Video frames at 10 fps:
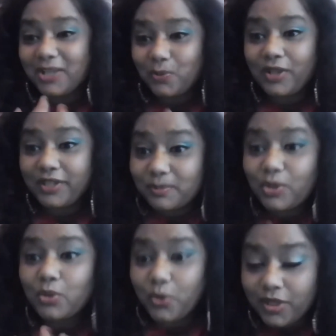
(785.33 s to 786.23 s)
as well as
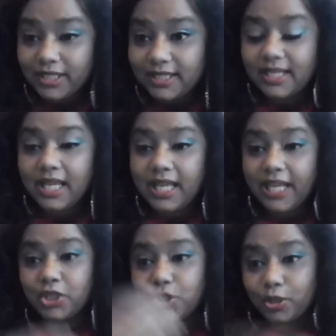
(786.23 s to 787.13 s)
minorities,
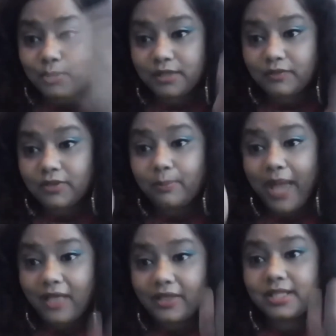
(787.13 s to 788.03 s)
in terms of the
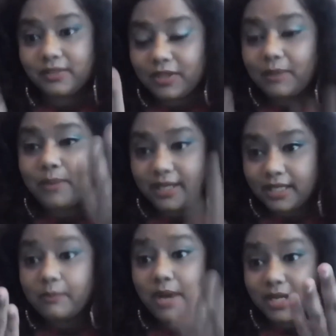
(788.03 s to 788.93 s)
balance of them
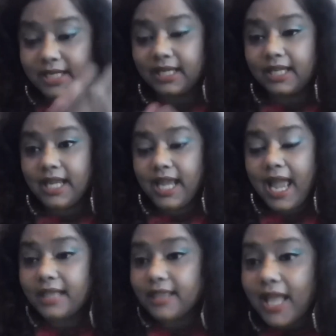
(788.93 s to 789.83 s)
making money.
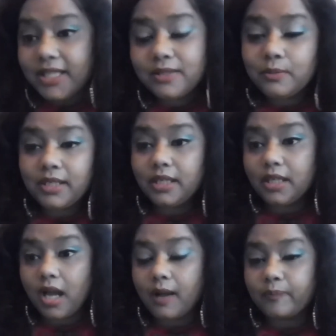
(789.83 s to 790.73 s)
And that to me
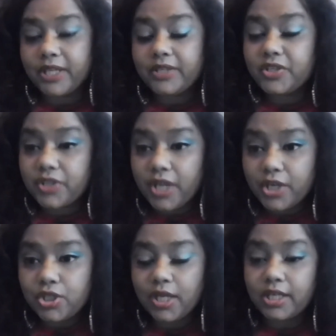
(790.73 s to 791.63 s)
um, is
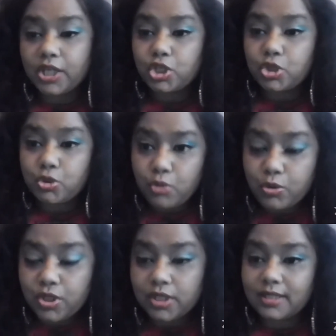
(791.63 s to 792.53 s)
such an
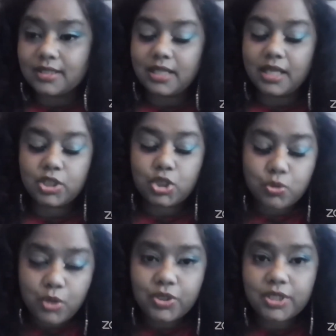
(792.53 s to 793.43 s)
atrocious,
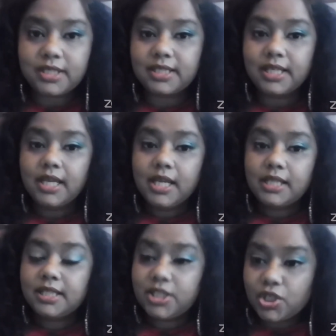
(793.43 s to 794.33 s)
atrocious
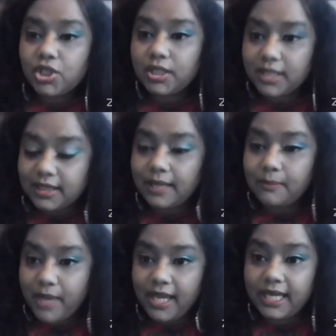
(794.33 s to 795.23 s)
decision that they
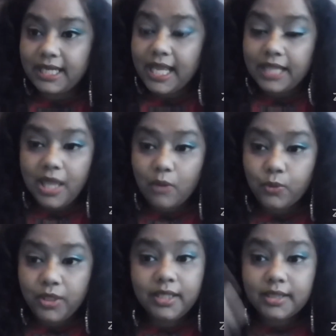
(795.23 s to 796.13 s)
made that
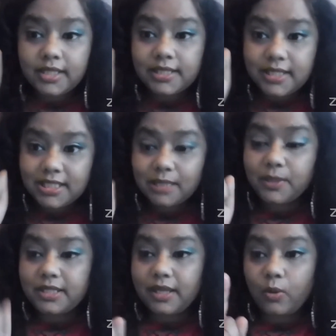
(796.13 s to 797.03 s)
really this needs to be
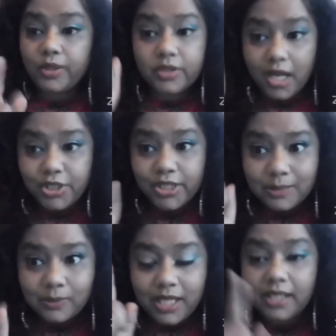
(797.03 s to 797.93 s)
dealt with, not
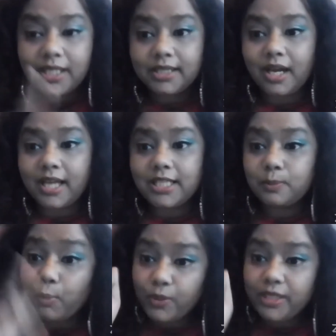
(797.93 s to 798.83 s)
just with Ankhi Das,
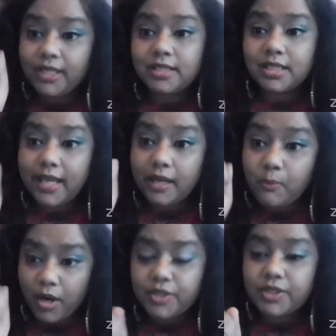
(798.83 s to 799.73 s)
but we need to take
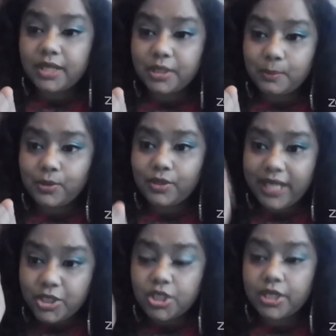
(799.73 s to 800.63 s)
Mark Zuckerberg
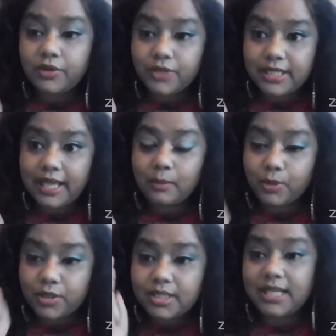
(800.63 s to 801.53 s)
and Sheryl
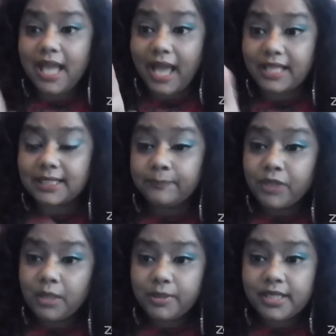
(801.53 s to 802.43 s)
Sandberg to task
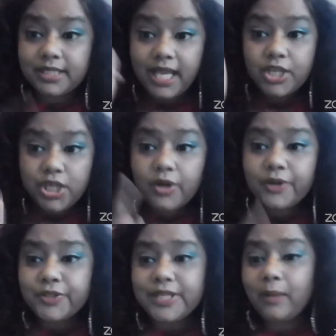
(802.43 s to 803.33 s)
because
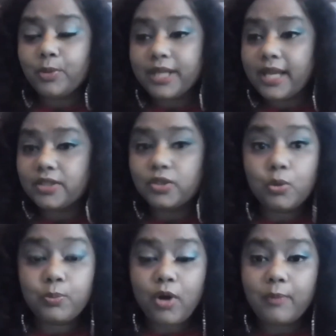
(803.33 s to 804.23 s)
Sheryl Sandberg has no
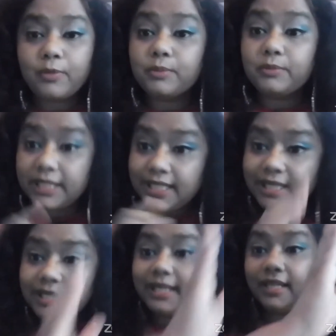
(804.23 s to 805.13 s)
problem
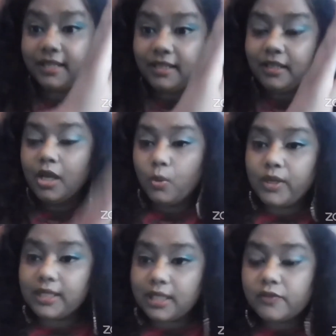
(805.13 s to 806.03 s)
leaning in
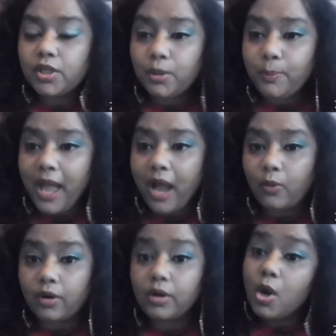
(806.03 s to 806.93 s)
when it gives her
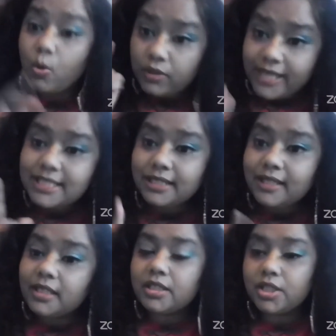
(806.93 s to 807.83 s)
power. Well, let's
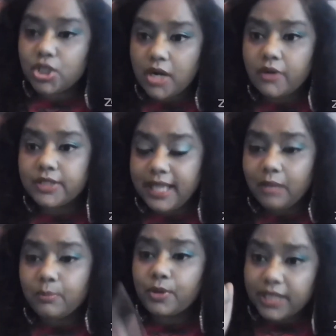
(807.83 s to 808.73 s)
lean into Sheryl
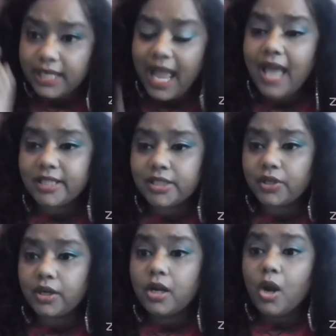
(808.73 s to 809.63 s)
Sandberg and ask
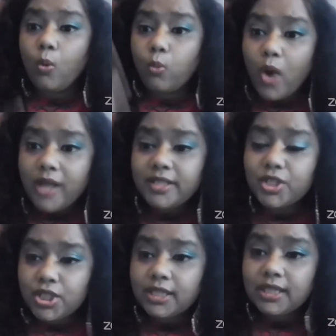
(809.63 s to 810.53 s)
her, what
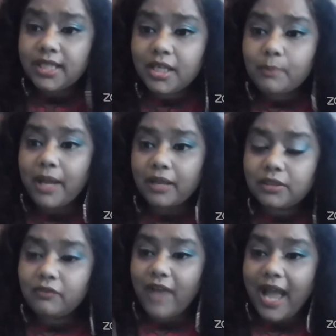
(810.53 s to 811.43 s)
does she think about
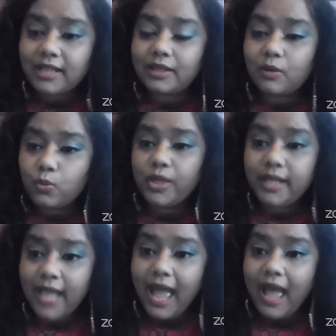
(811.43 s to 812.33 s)
the fact that
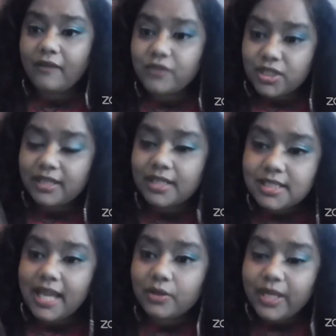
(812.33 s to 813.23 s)
we have
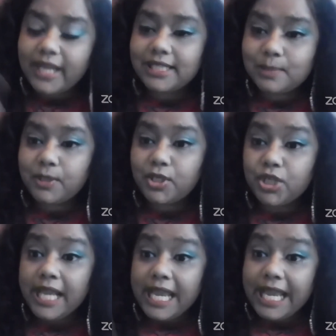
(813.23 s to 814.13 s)
genocidal hate
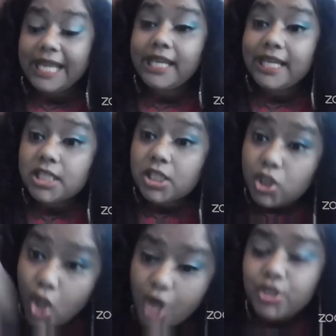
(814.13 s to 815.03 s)
speech in its
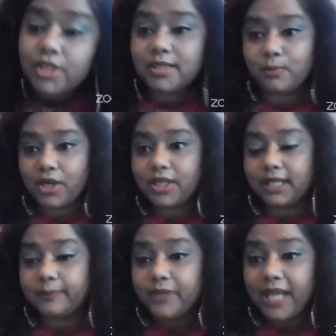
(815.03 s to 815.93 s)
largest market?